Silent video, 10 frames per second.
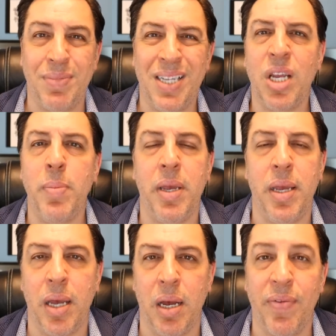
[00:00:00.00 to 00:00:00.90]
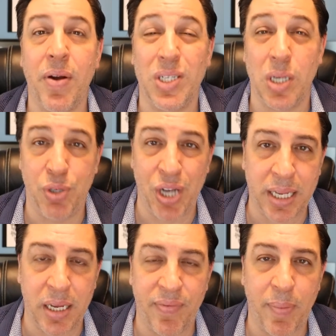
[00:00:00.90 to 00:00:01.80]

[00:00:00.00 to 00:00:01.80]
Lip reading: This can be very subjective.